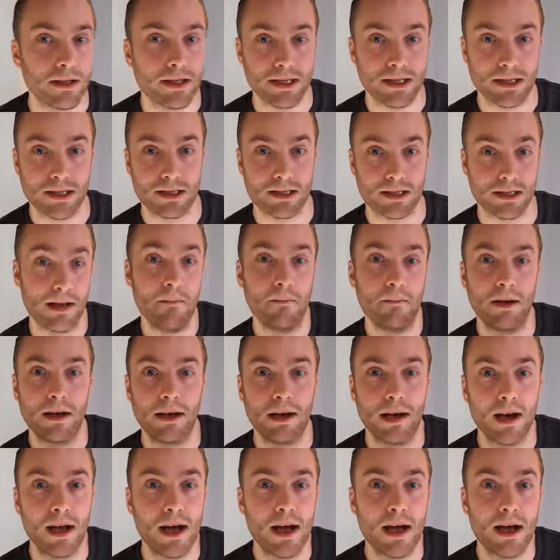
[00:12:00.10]
the Assembly
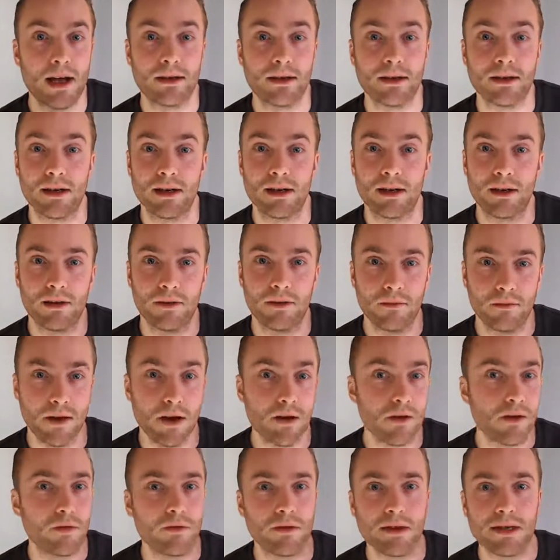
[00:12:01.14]
LAN
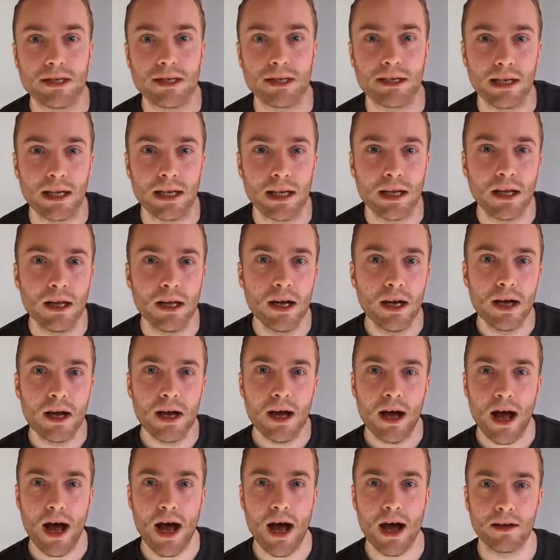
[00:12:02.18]
very recently,
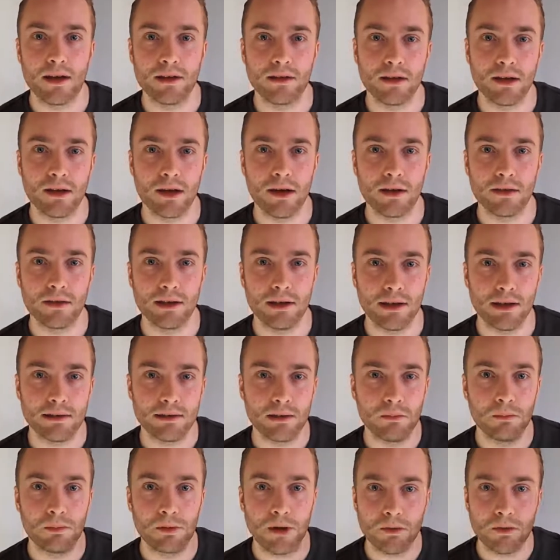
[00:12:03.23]
and the
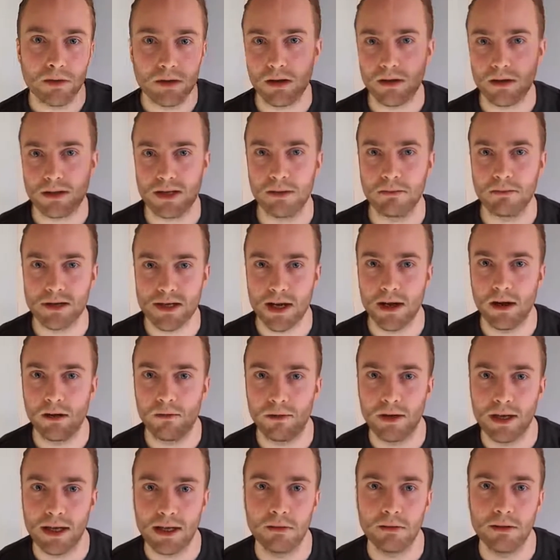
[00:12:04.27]
little Brotos himself,
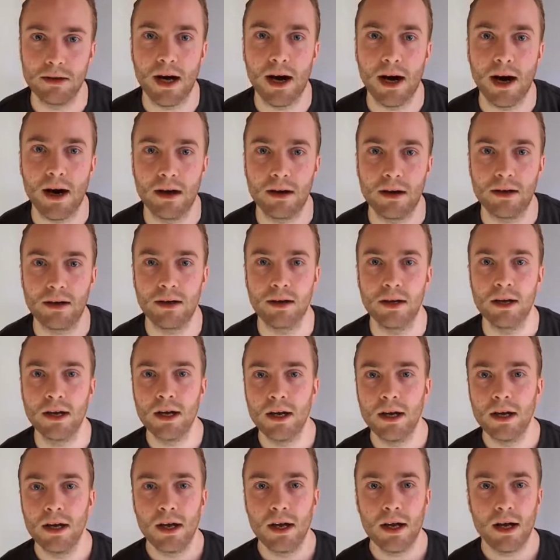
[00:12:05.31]
Liquid Huck.
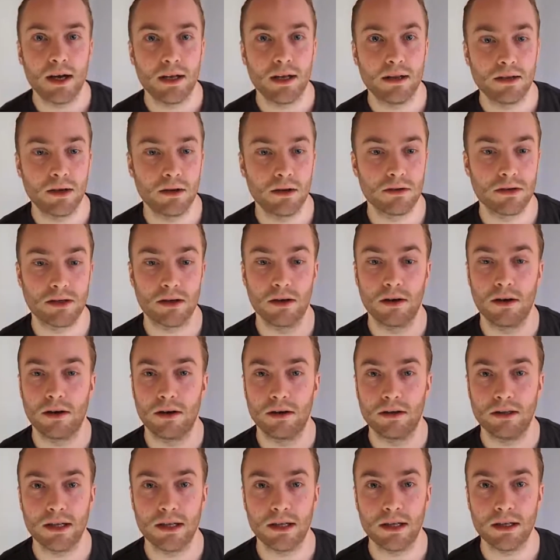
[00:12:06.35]
Those
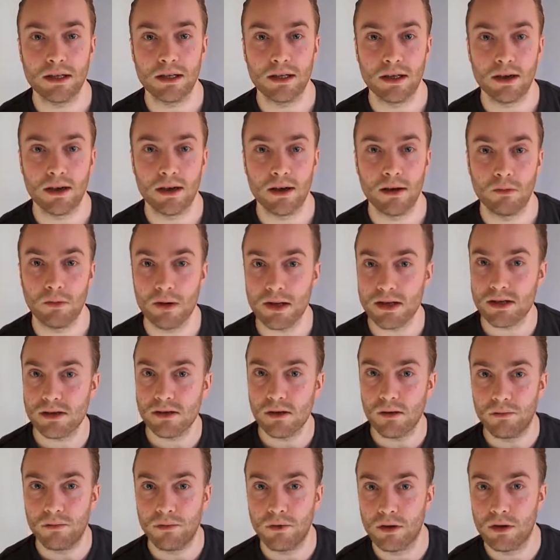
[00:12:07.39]
are the
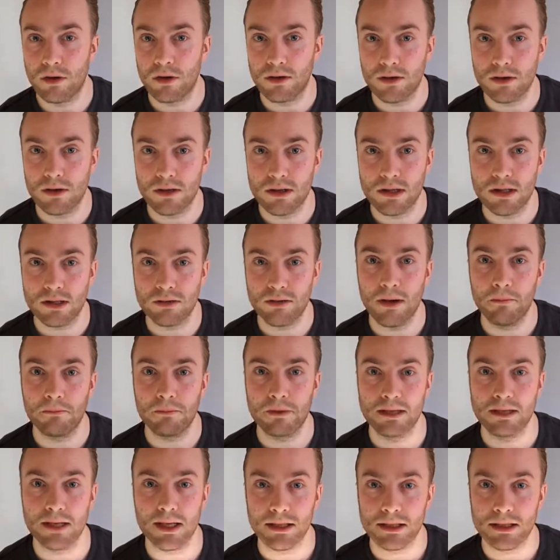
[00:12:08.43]
Western foreigners
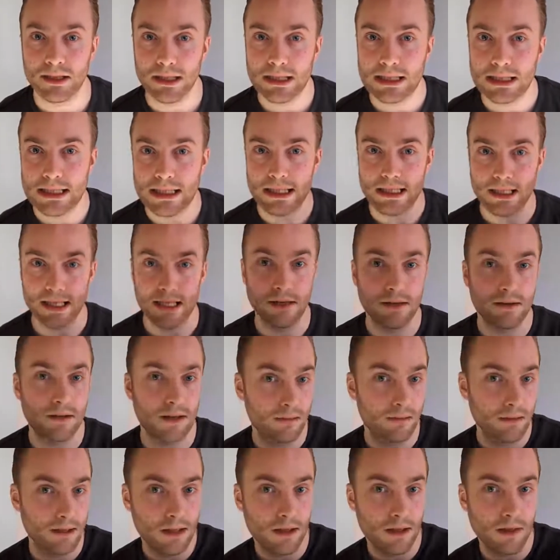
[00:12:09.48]
represented since Idra
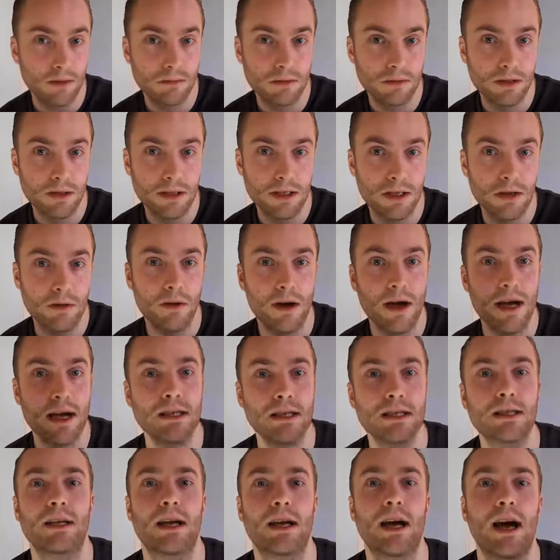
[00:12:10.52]
went home to the
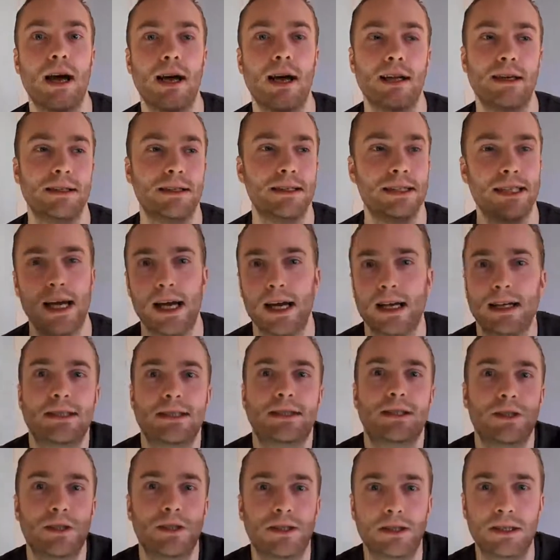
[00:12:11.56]
US, and yeah,
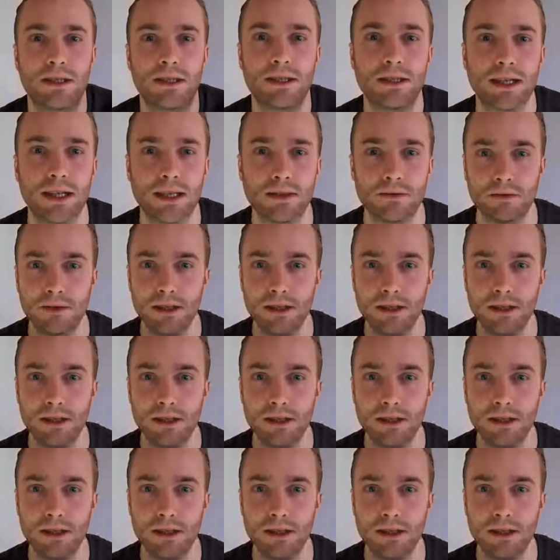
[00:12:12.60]
it's just gonna get